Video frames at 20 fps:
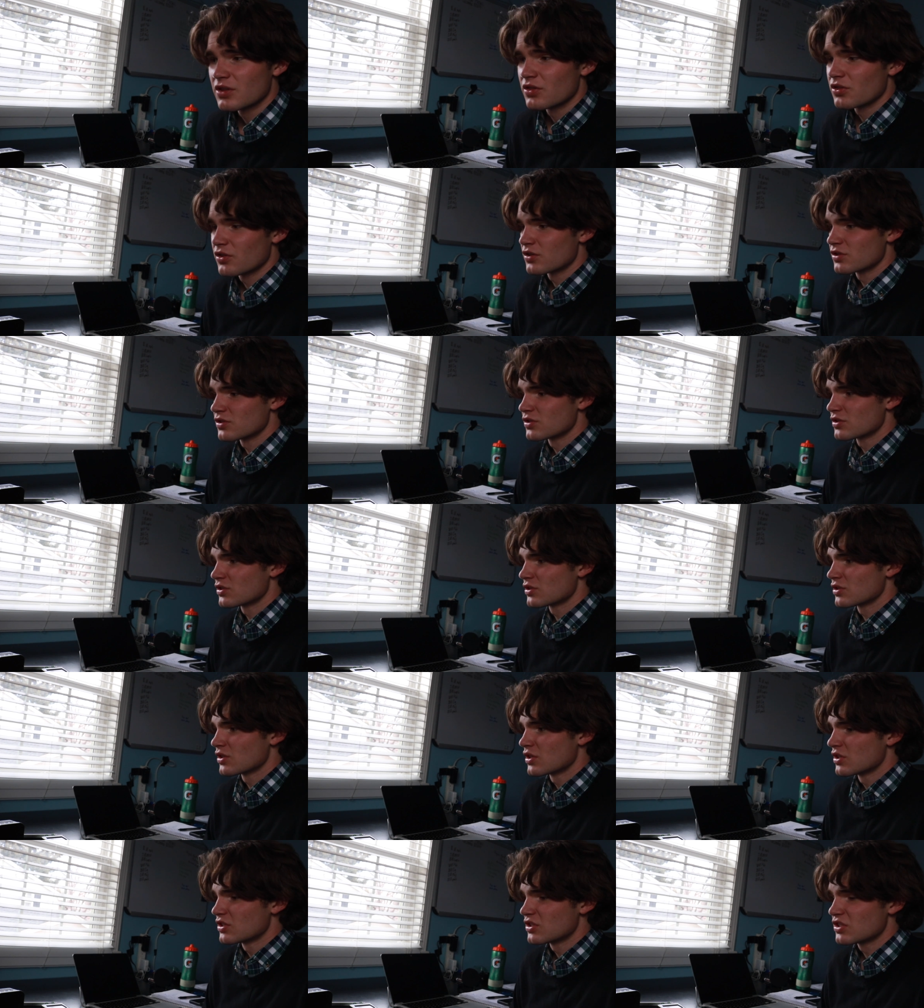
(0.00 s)
there's
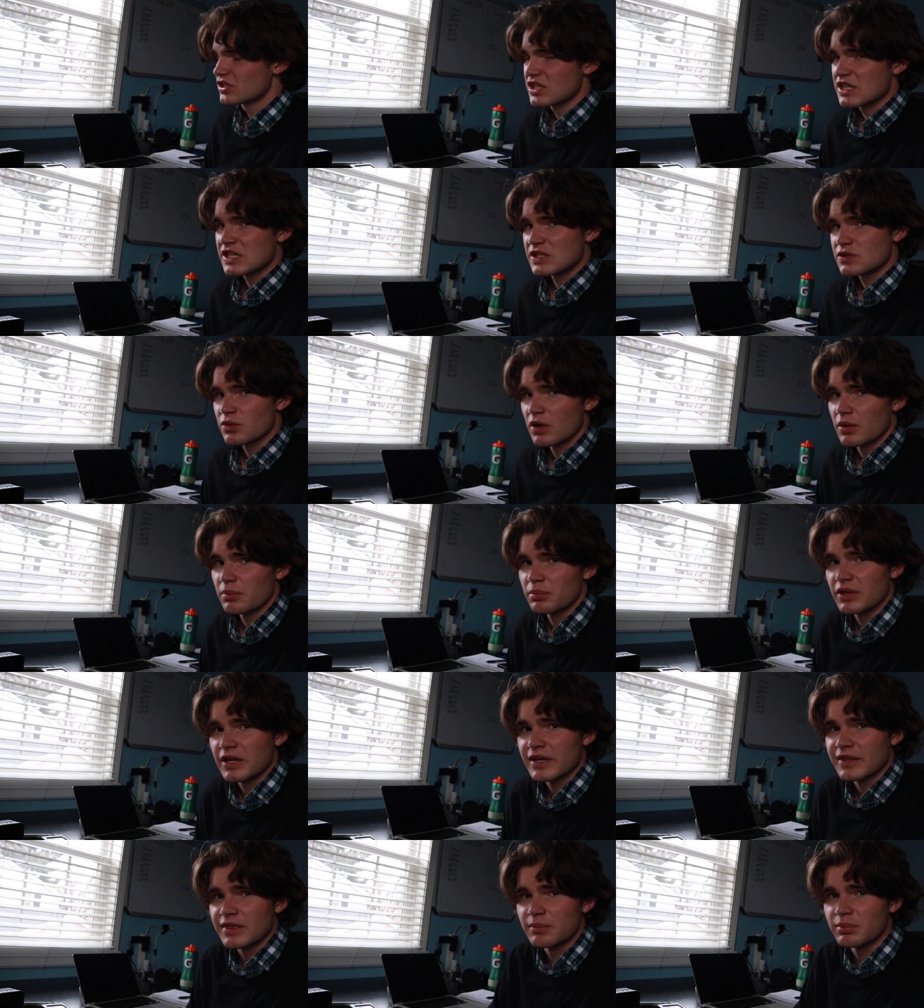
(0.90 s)
scenes where I'm
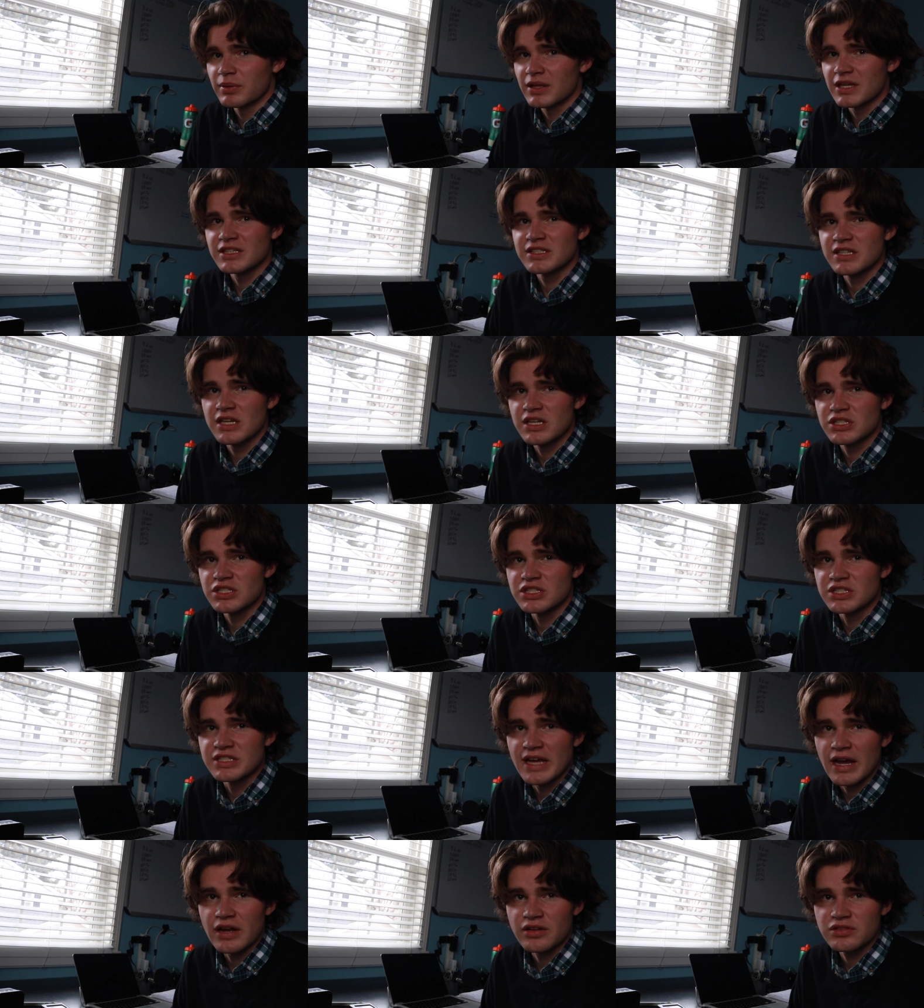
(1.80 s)
playing the
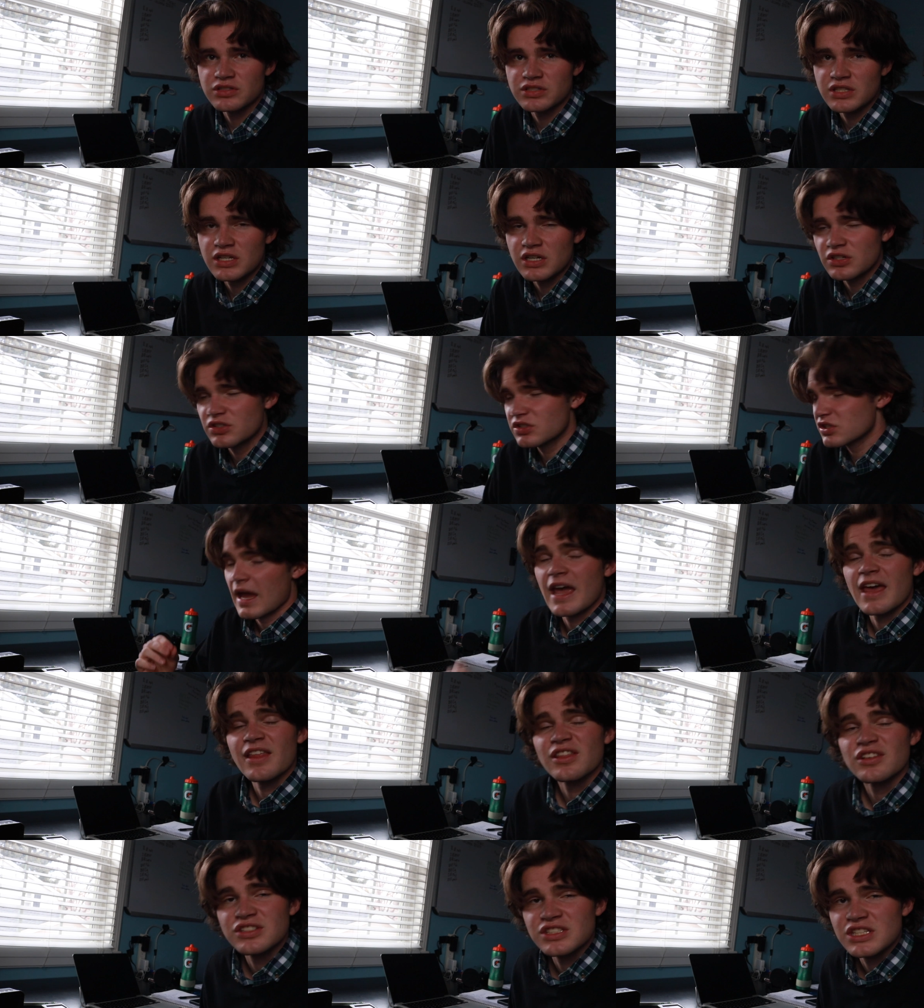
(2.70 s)
PlayStation downstairs,
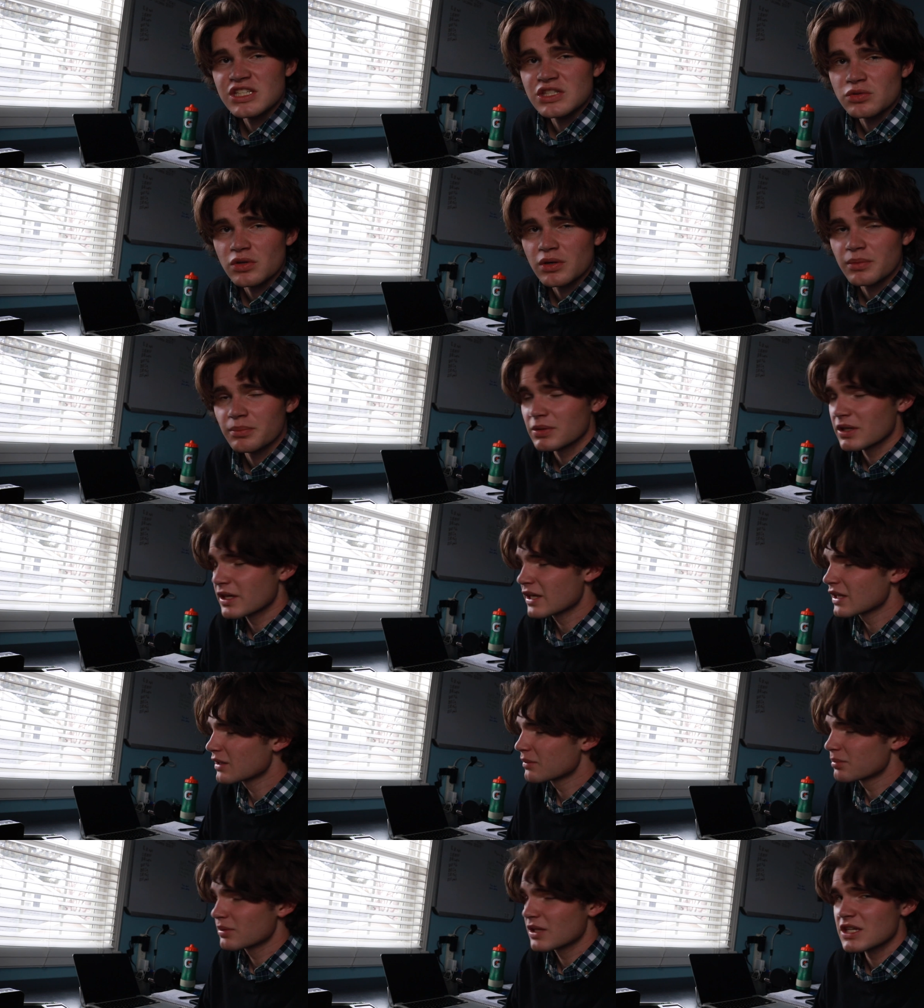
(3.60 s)
and there's scenes where I'm playing
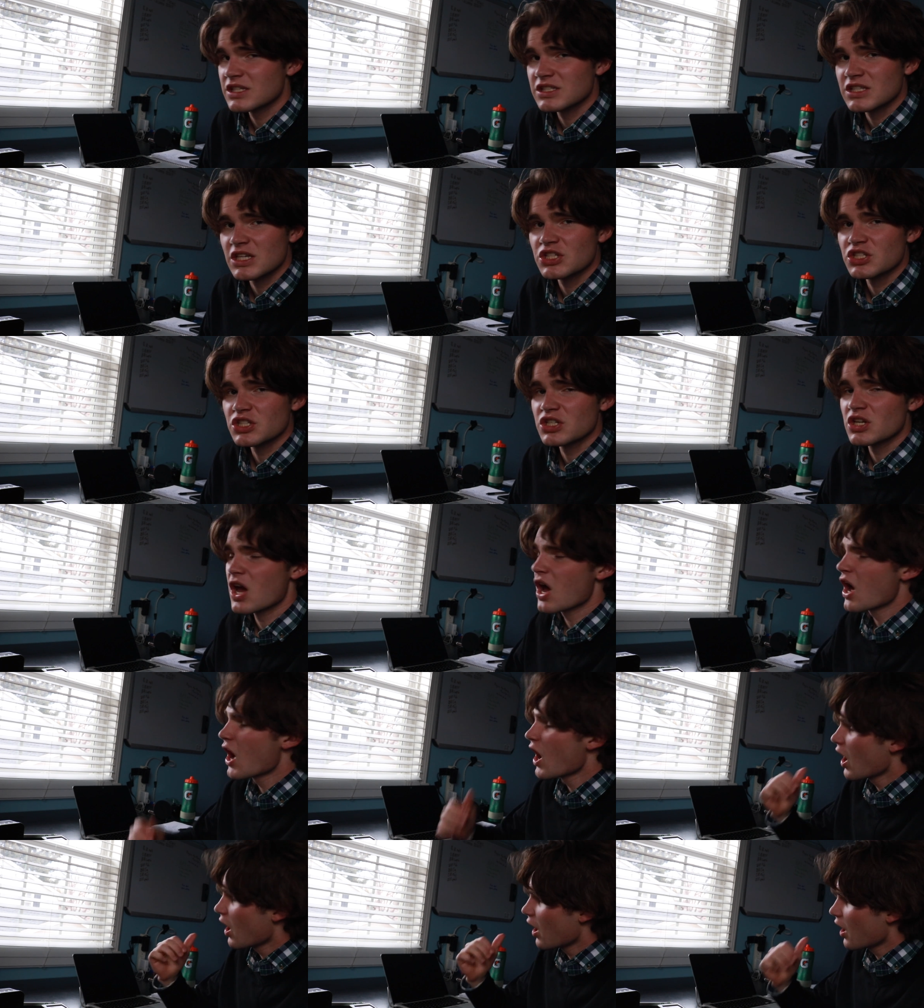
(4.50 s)
the PlayStation
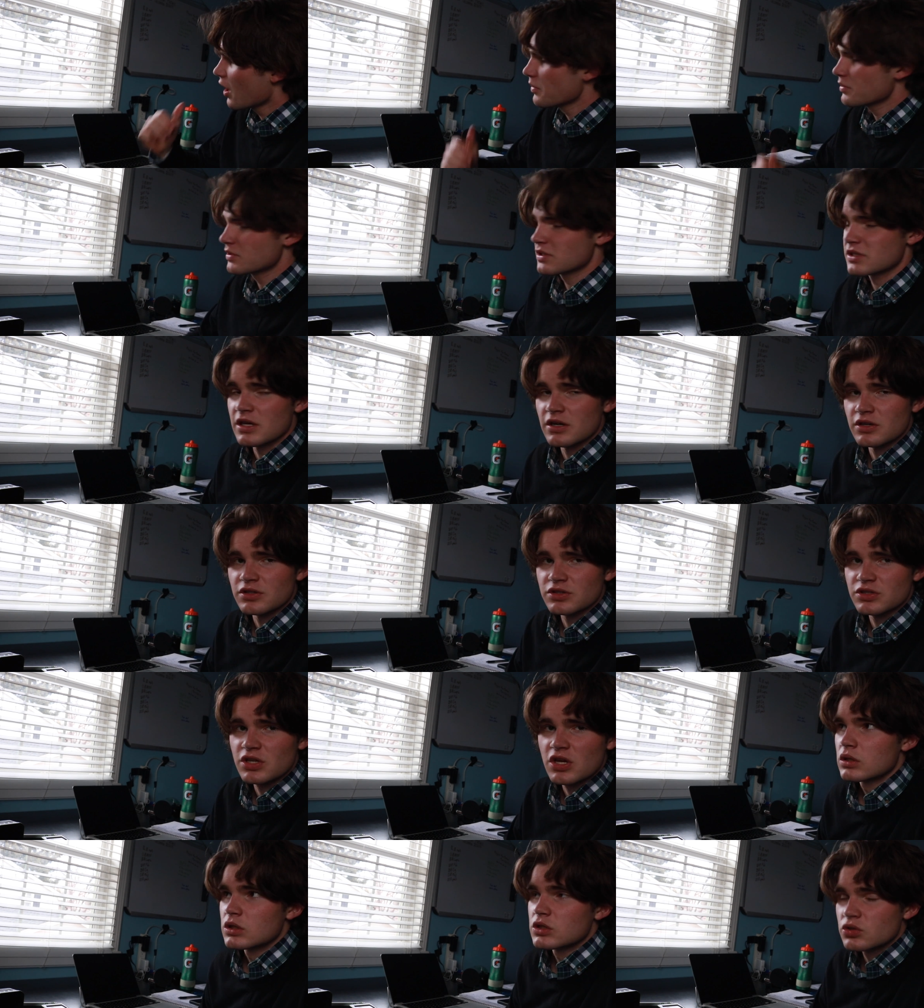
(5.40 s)

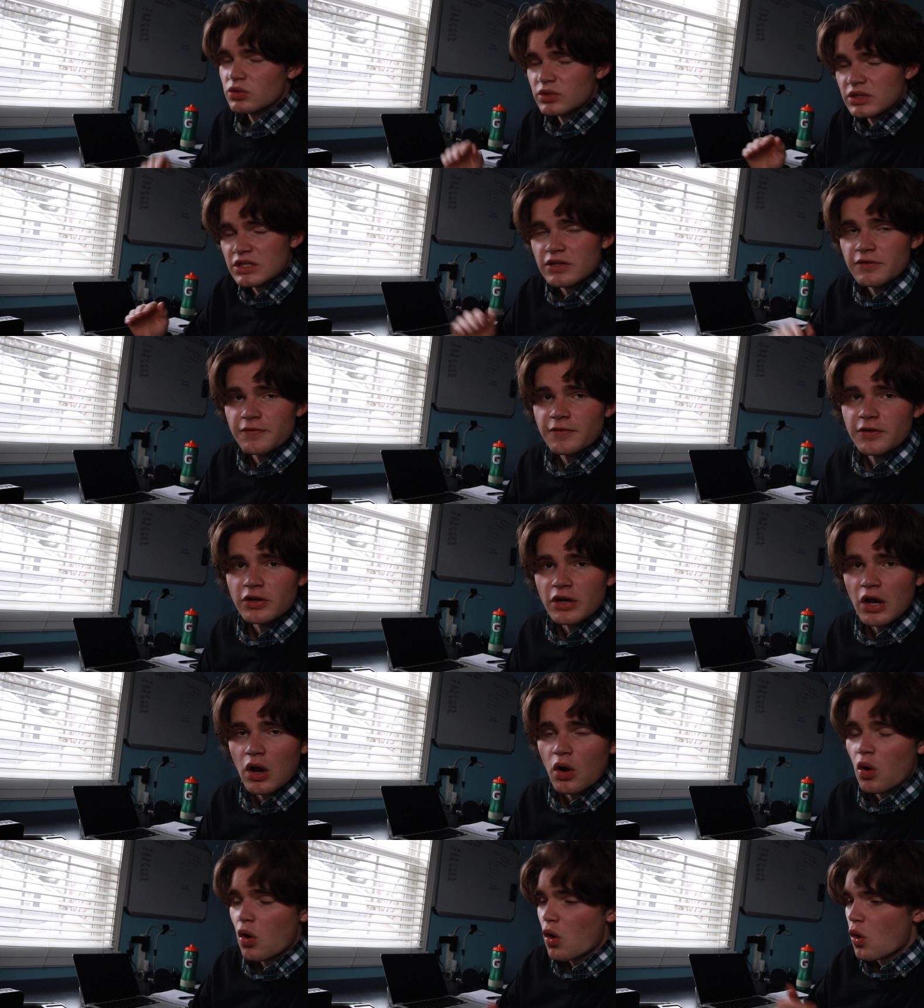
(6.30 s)
upstairs. So I need to figure
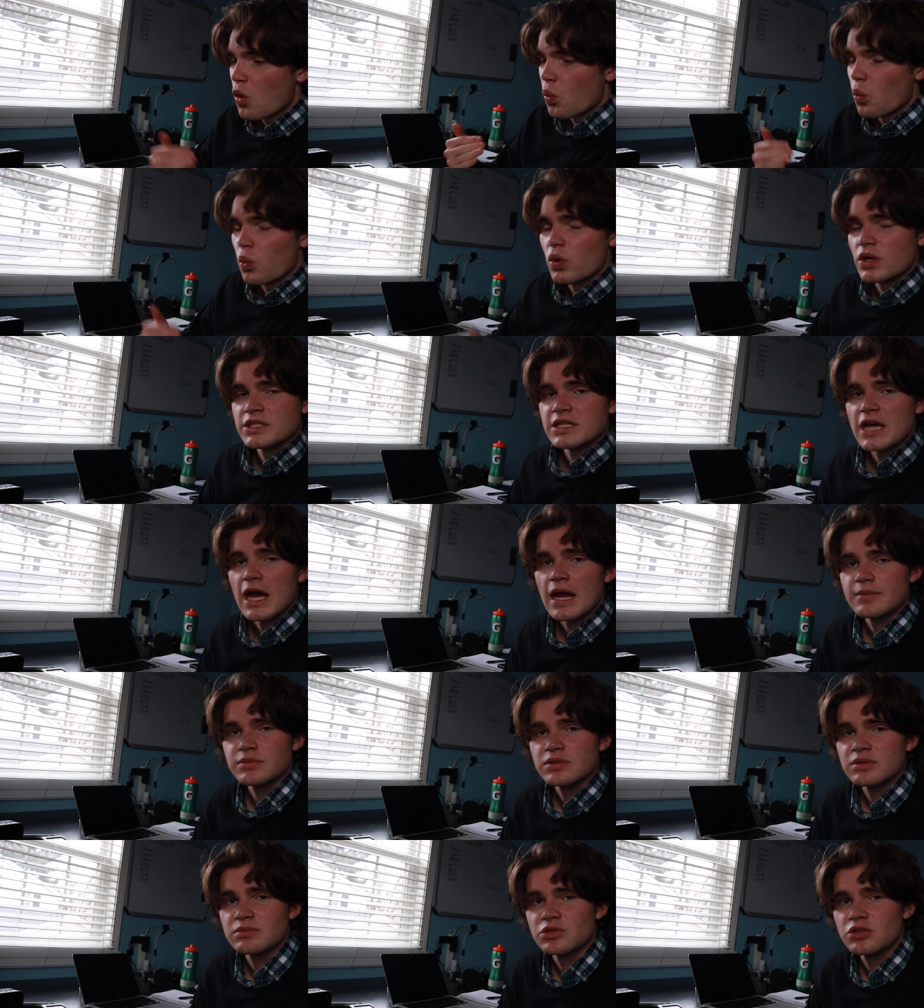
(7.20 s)
out what
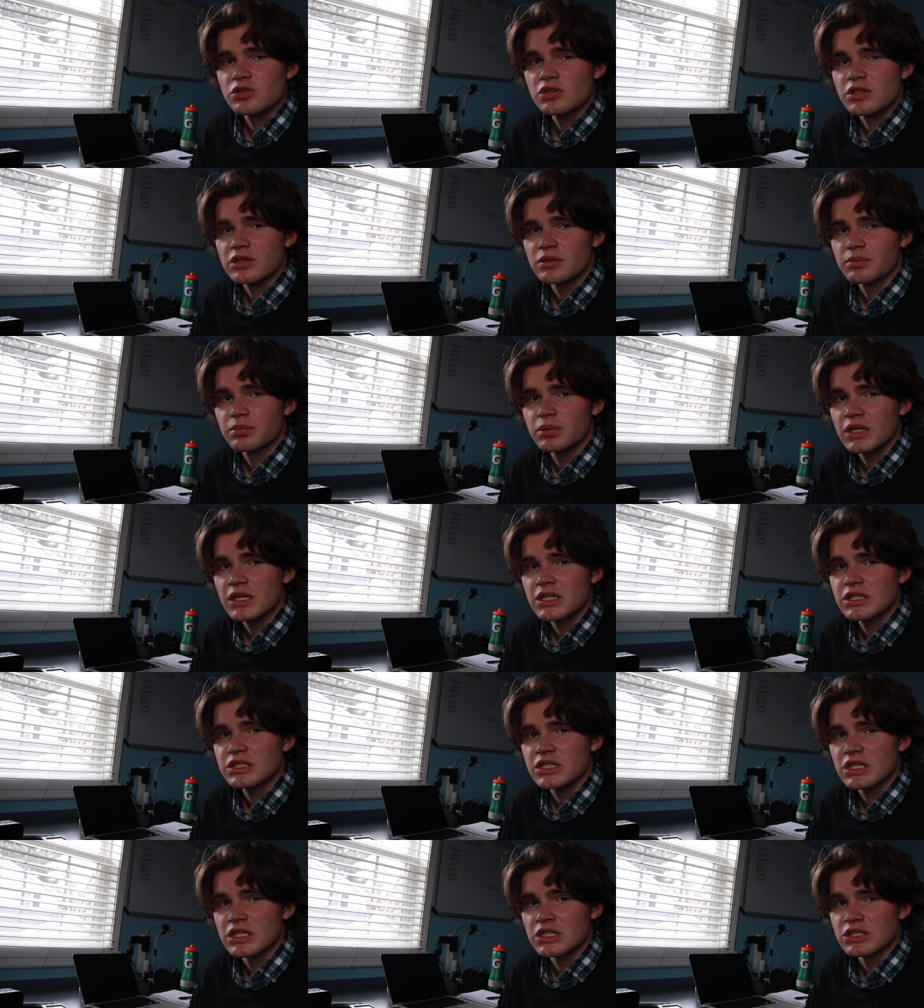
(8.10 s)
times I'm shooting the
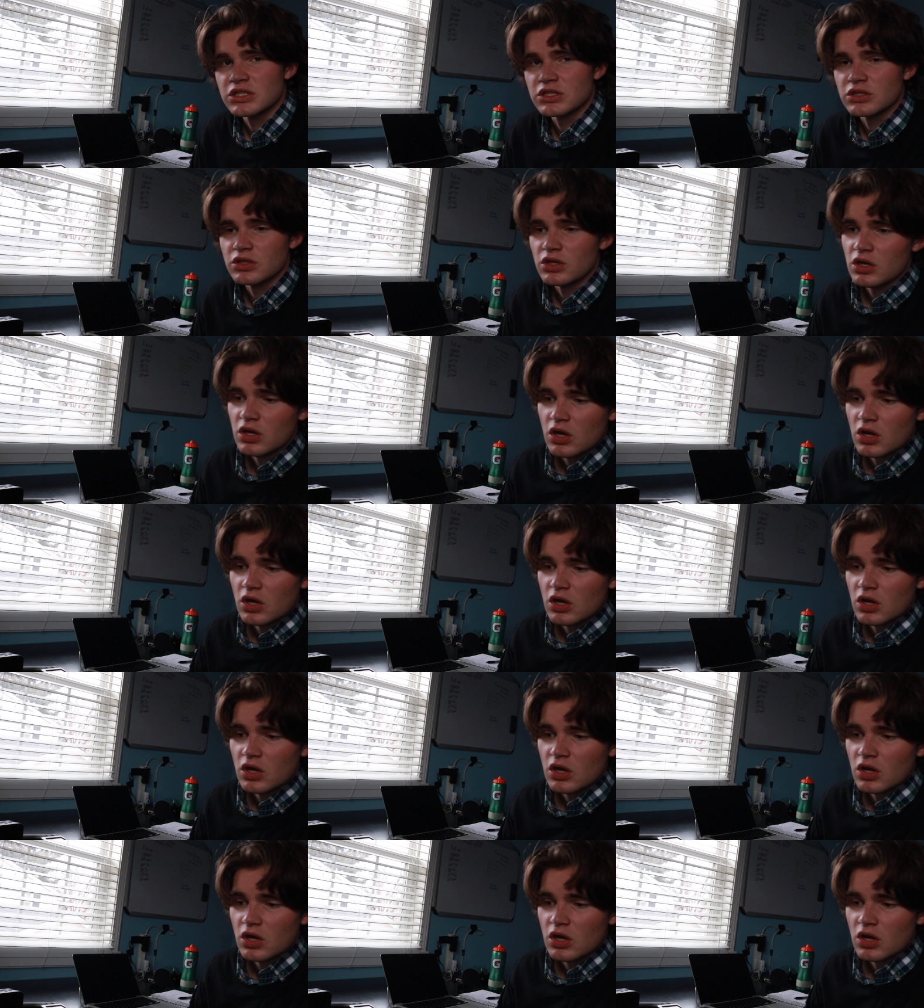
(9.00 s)
PlayStation,